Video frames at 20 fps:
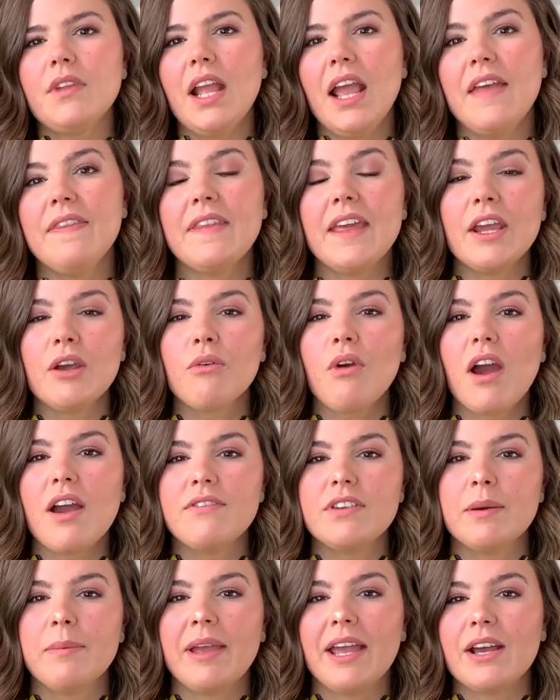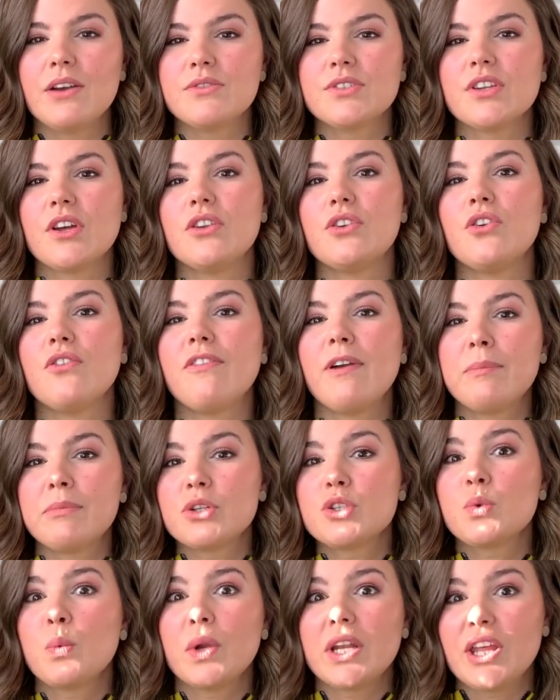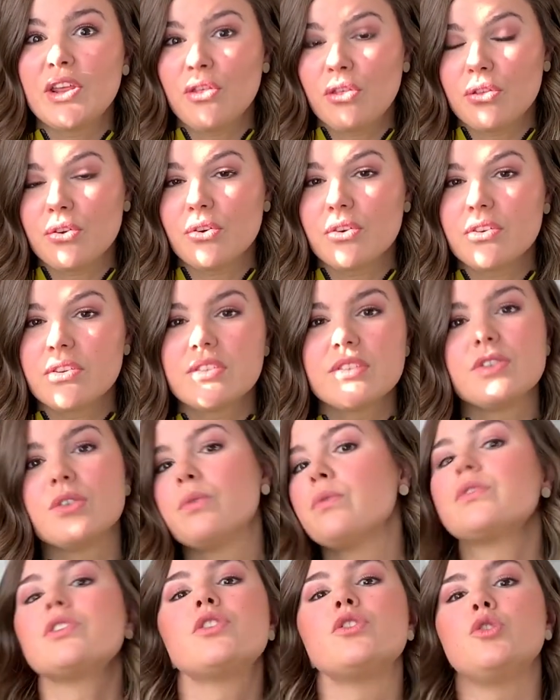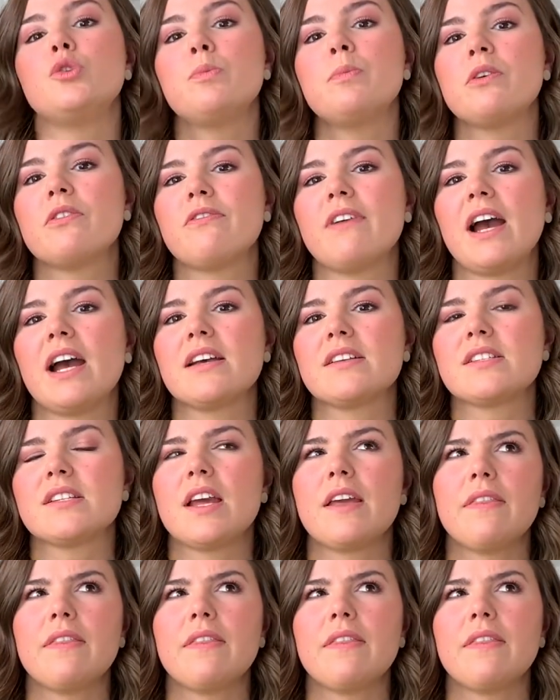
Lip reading: and they arrived at my house on November 23rd. So it was super fast.